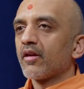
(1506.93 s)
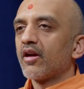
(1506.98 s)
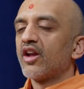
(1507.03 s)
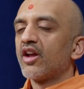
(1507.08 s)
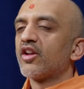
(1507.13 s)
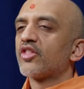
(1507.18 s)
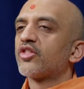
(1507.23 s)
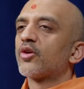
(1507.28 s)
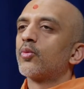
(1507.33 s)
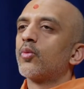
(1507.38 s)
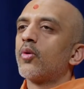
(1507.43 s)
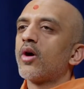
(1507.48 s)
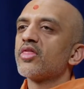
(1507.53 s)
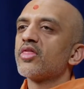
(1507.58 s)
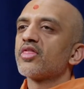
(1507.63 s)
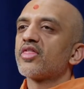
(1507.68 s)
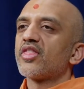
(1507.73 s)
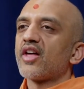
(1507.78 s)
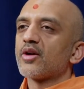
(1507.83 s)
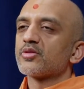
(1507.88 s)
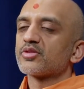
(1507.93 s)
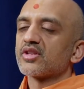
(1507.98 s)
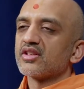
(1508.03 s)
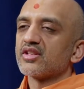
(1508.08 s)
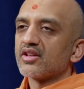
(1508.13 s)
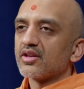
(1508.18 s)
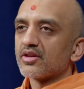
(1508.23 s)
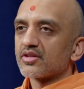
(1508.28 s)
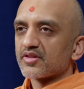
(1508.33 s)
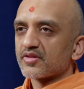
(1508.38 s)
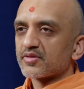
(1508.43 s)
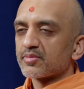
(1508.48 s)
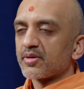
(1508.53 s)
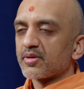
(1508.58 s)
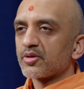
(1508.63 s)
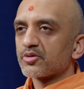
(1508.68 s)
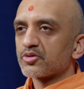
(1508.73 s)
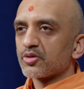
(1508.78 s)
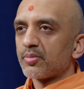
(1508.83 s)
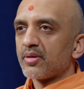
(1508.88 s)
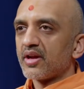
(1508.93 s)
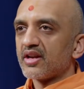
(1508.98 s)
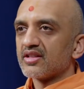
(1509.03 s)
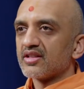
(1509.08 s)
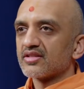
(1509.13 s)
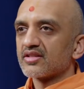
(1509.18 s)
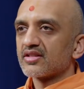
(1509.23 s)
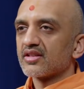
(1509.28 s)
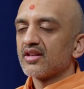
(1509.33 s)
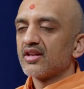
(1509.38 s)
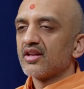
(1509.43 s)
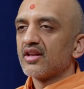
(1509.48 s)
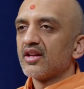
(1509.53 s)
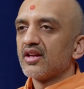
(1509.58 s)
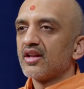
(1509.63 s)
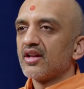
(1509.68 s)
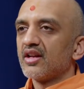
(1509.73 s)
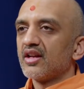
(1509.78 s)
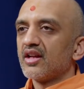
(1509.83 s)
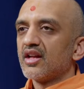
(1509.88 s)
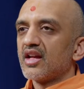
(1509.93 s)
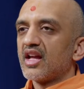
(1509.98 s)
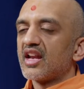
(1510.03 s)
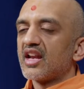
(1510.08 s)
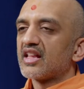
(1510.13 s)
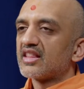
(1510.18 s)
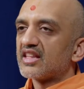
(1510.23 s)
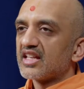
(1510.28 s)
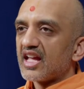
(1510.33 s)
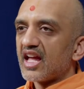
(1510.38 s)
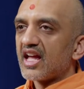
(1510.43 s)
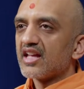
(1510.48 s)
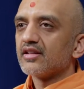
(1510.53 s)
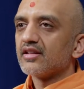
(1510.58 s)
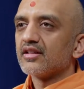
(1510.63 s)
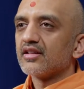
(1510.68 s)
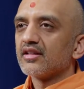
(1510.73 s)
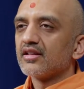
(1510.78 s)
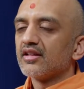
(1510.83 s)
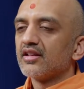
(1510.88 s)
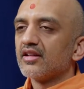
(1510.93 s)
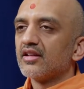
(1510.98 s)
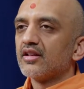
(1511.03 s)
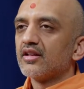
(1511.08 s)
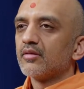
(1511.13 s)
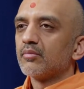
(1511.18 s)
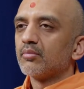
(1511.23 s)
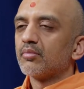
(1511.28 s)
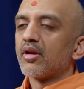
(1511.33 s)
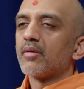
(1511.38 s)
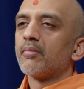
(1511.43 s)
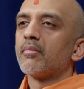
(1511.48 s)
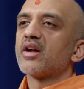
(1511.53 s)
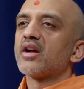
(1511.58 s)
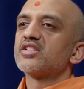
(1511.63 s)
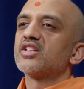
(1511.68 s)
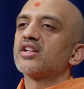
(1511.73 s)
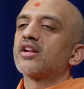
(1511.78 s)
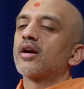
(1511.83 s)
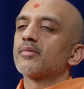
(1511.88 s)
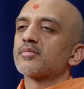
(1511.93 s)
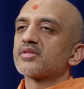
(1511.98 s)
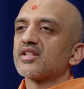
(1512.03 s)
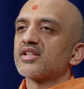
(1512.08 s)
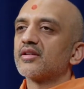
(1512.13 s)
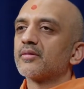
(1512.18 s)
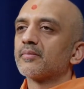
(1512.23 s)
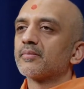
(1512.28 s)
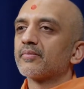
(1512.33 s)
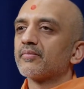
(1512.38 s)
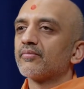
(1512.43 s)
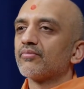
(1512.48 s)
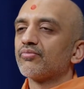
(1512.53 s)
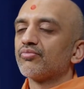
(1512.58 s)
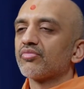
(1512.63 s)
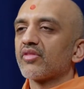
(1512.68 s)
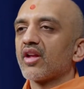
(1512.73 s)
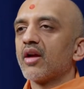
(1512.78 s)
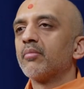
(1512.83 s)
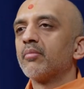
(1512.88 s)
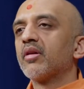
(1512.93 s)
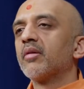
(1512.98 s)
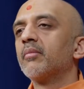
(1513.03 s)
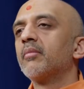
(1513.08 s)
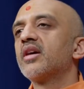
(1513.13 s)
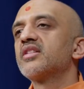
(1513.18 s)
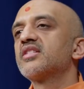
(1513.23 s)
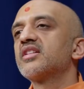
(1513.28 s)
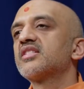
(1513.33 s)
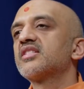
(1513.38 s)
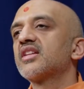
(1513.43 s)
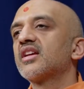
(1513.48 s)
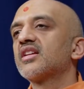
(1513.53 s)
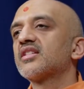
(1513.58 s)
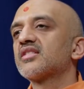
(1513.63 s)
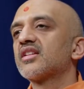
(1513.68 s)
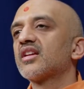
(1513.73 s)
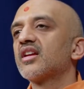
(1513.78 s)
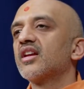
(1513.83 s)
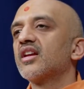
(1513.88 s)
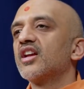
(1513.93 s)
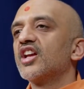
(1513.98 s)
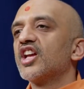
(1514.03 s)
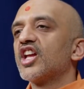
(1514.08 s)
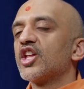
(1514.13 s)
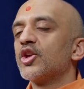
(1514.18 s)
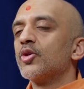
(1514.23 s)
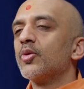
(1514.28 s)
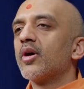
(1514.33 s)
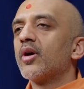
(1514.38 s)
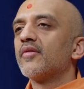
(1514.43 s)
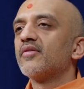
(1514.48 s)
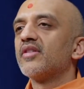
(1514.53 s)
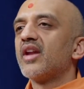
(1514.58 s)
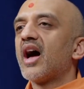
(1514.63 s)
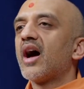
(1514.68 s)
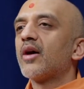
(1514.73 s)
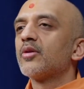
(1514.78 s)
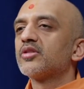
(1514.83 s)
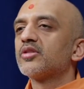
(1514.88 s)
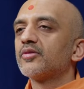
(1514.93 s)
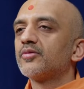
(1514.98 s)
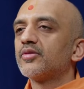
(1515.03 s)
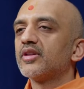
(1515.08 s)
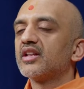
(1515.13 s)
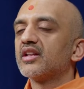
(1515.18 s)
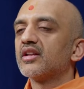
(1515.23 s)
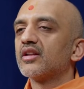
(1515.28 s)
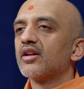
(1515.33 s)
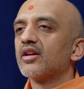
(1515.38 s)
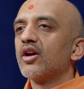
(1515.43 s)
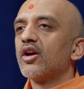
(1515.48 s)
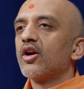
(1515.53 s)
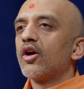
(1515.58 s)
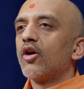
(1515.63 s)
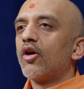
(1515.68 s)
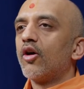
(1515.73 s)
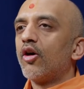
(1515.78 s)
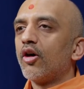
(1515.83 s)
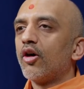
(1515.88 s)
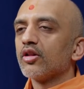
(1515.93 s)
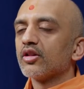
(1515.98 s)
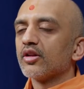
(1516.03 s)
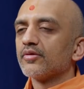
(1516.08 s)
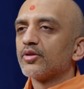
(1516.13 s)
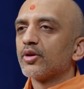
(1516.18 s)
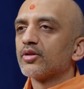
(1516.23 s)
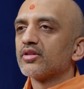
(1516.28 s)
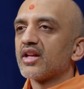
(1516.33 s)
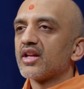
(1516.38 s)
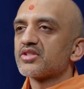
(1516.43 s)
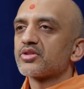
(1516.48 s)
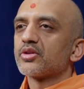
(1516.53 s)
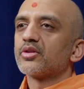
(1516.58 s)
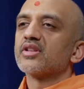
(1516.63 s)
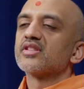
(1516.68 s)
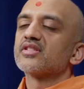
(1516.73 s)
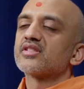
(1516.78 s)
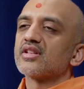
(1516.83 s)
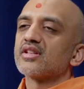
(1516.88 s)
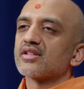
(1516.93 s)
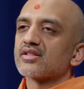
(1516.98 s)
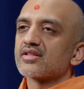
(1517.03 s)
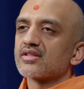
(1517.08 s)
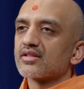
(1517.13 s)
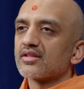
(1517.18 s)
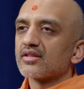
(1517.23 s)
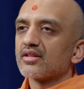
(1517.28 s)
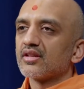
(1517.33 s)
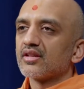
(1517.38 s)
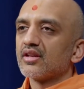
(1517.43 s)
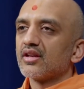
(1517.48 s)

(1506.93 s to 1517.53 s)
Another 1,000 years of spiritual penance. And at the end, Brahmaji comes to him. And Brahmaji says, you have now defeated all of your lesser instincts.